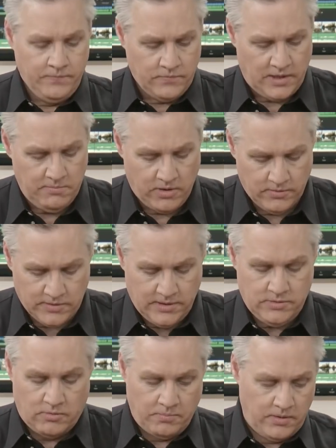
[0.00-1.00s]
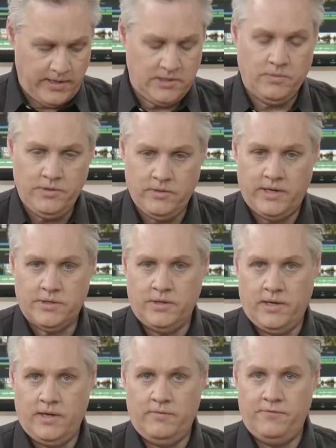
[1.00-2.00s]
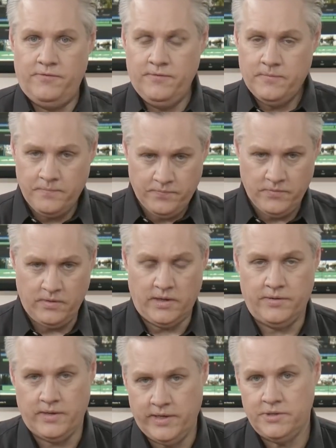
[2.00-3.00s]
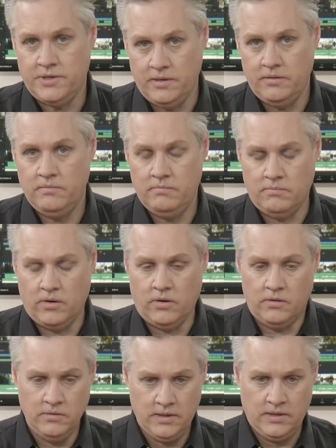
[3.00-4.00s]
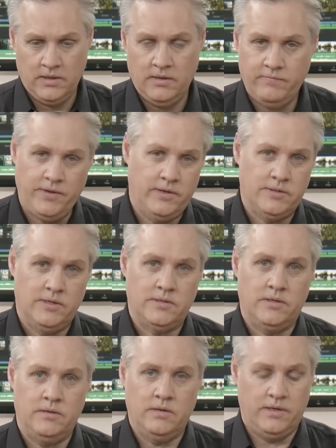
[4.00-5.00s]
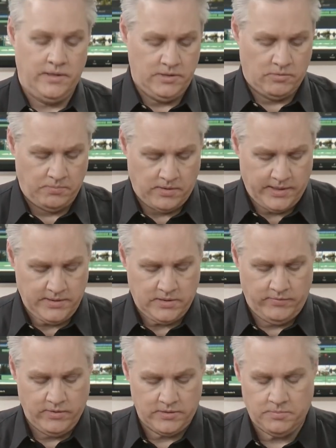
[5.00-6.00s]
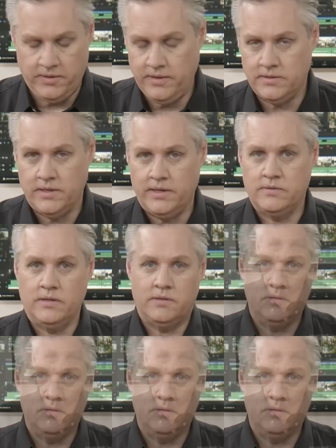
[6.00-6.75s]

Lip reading: The models these replace, we do actually have, the HD model video system, and these replace, they've got speakers now, so